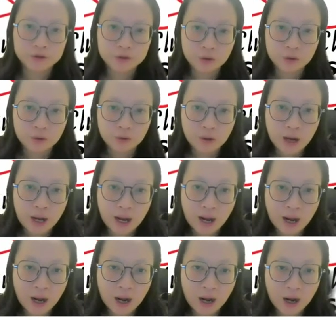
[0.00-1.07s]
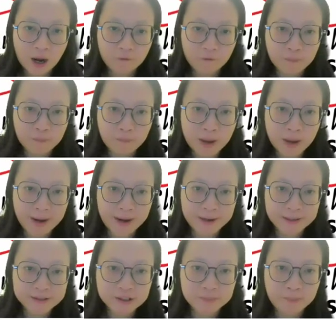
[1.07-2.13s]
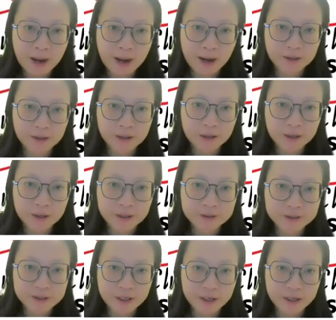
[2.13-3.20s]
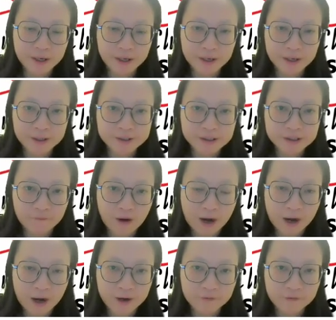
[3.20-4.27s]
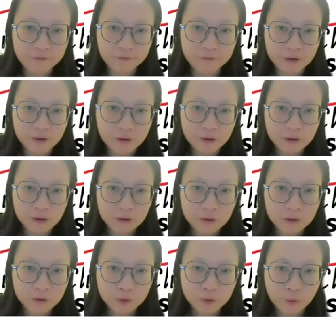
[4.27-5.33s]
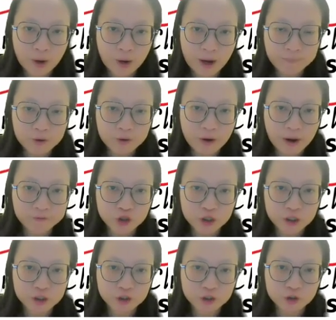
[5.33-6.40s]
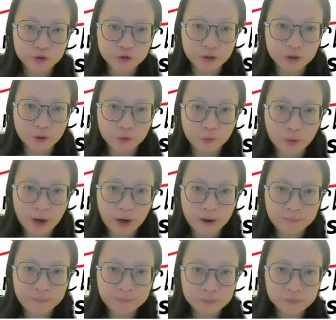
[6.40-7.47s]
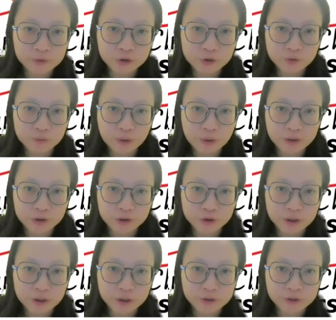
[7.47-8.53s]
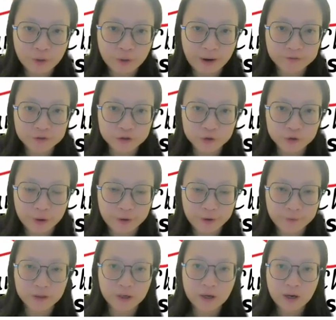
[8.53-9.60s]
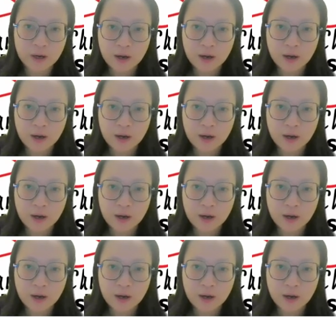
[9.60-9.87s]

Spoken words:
So half mass pallet is 5 gram. You have to change it to kilogram. 200, you have to square it.